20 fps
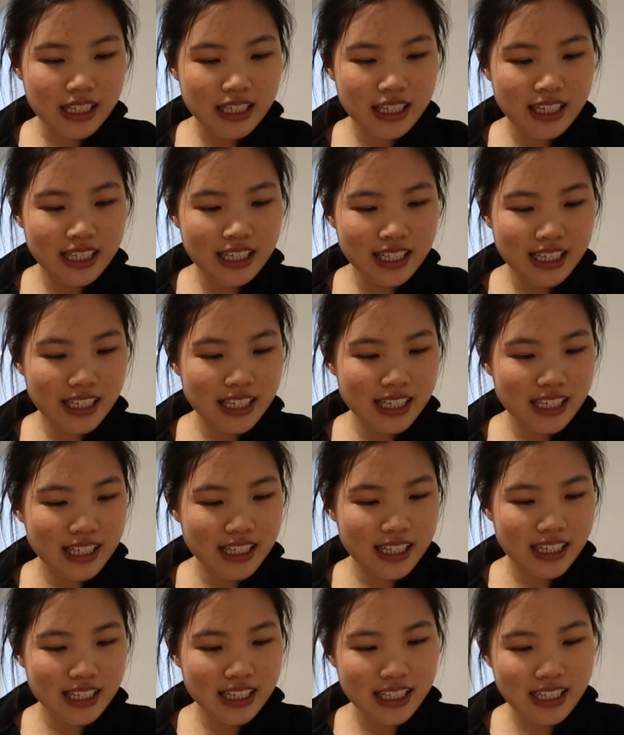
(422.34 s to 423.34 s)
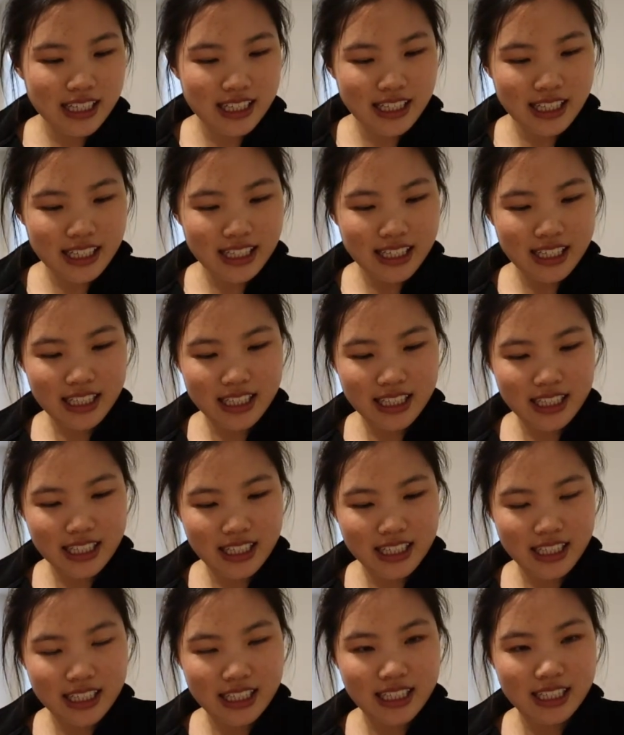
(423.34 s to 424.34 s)

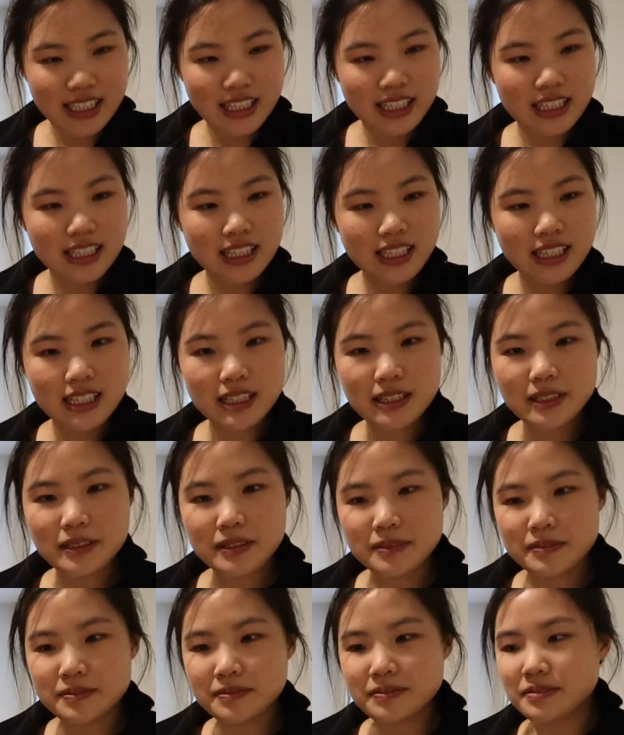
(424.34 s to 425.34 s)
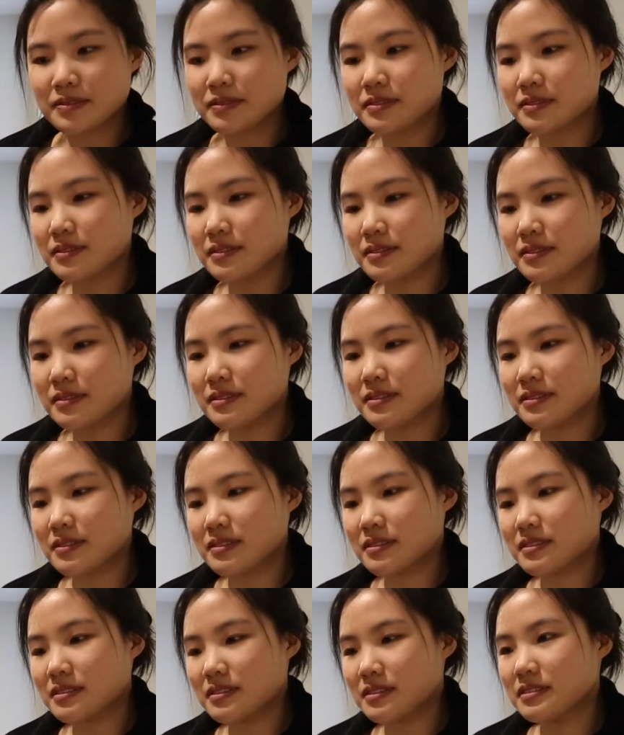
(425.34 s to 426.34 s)

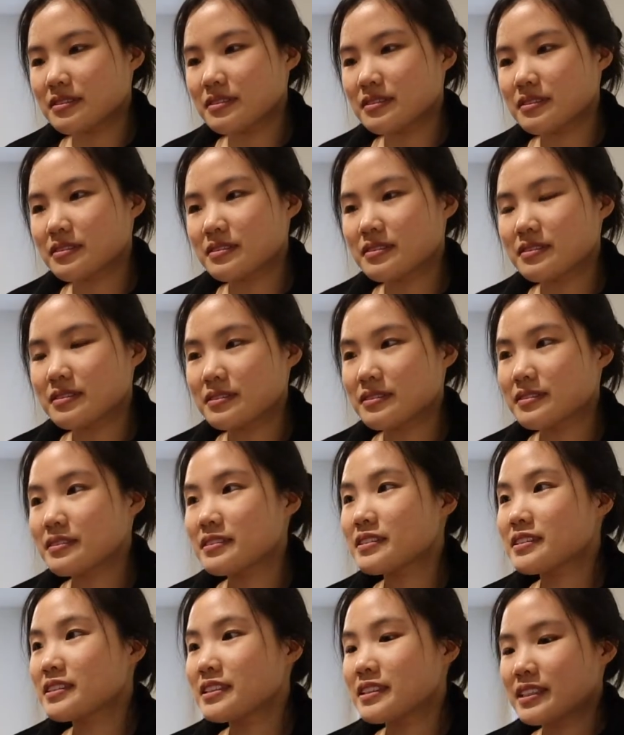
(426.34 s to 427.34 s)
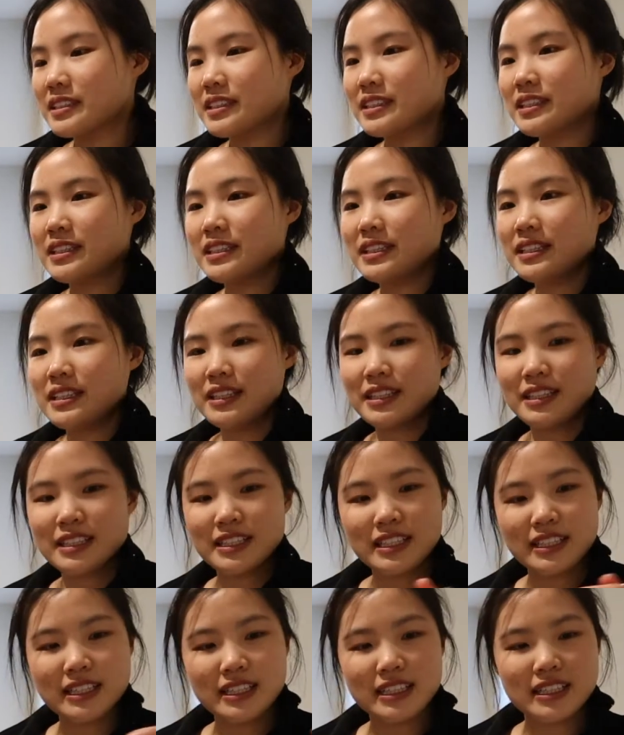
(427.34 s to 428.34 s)

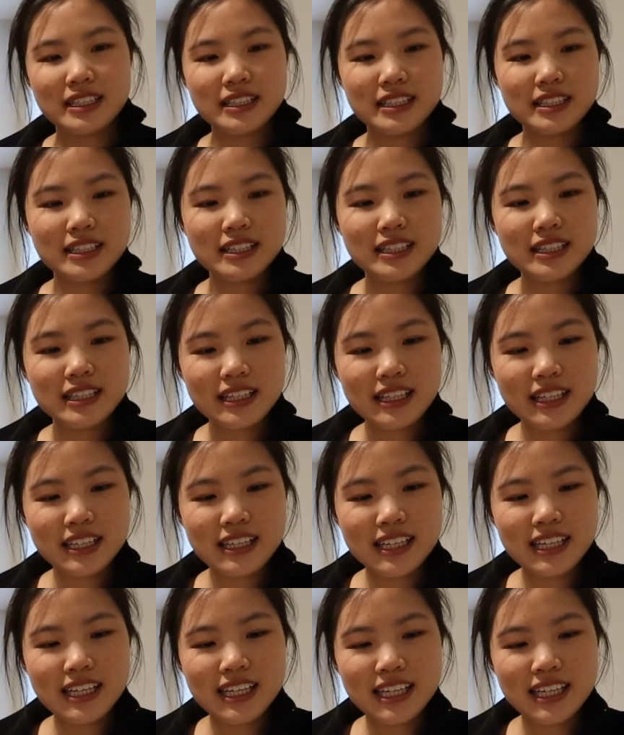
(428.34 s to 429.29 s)
No words are spoken by the person on screen.